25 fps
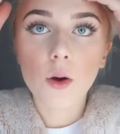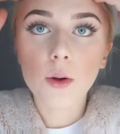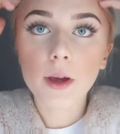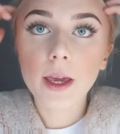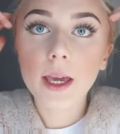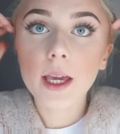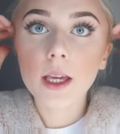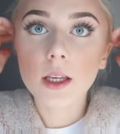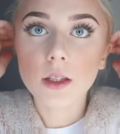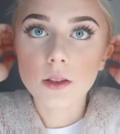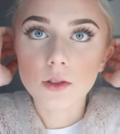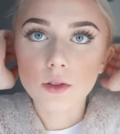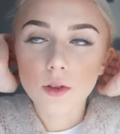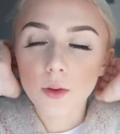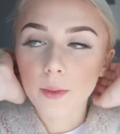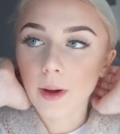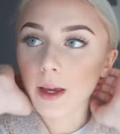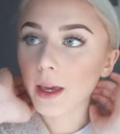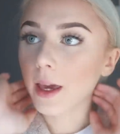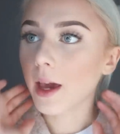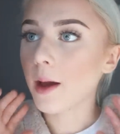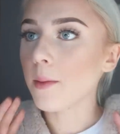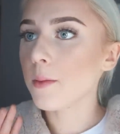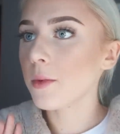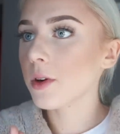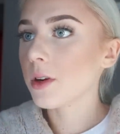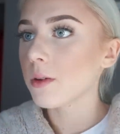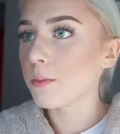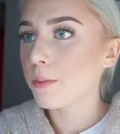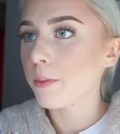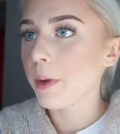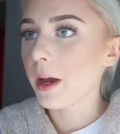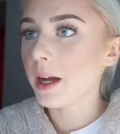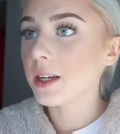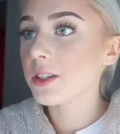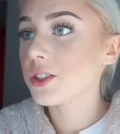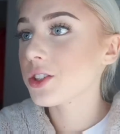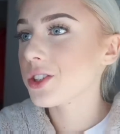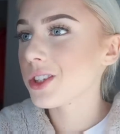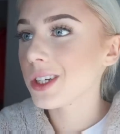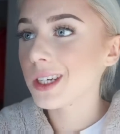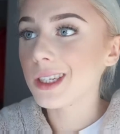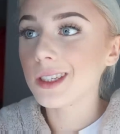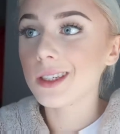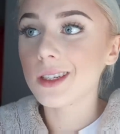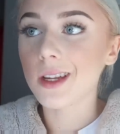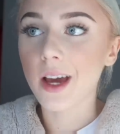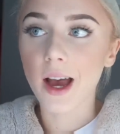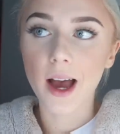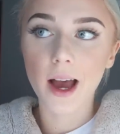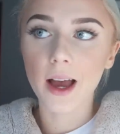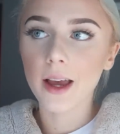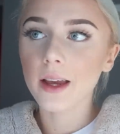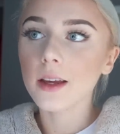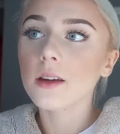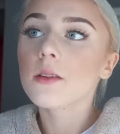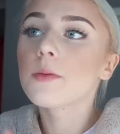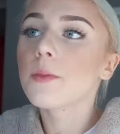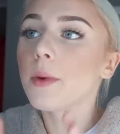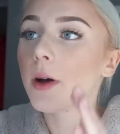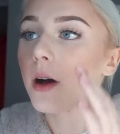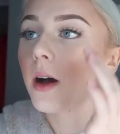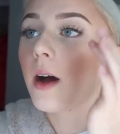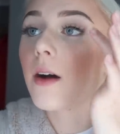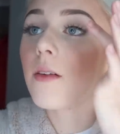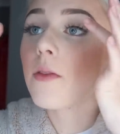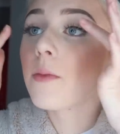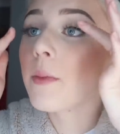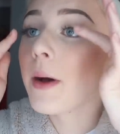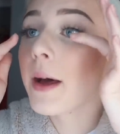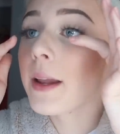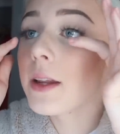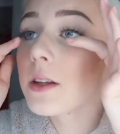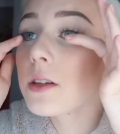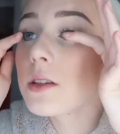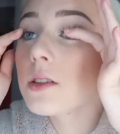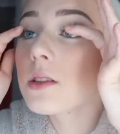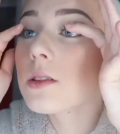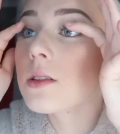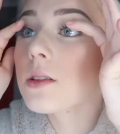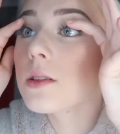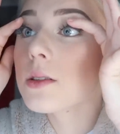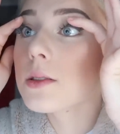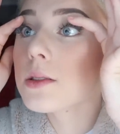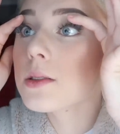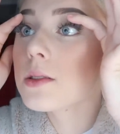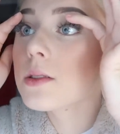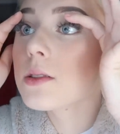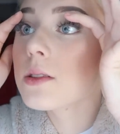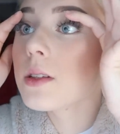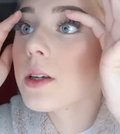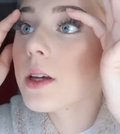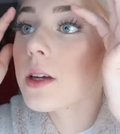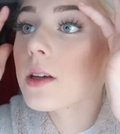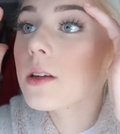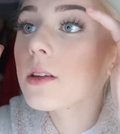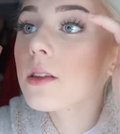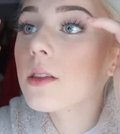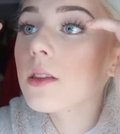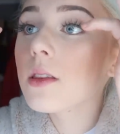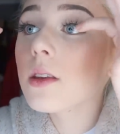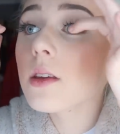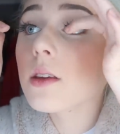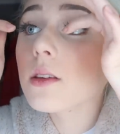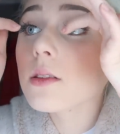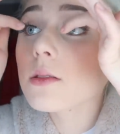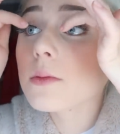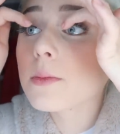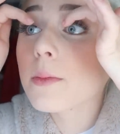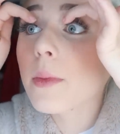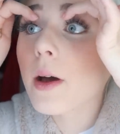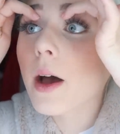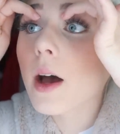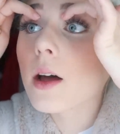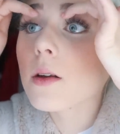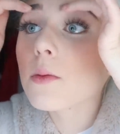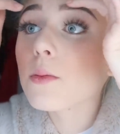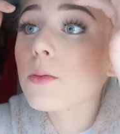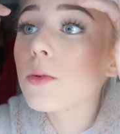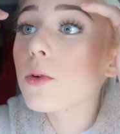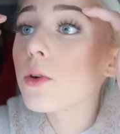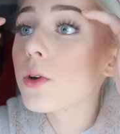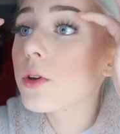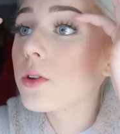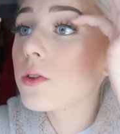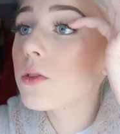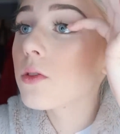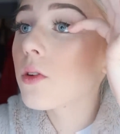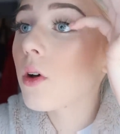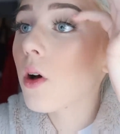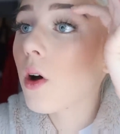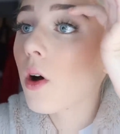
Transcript: Okay so my camera battery died but I've managed to stick these bad boys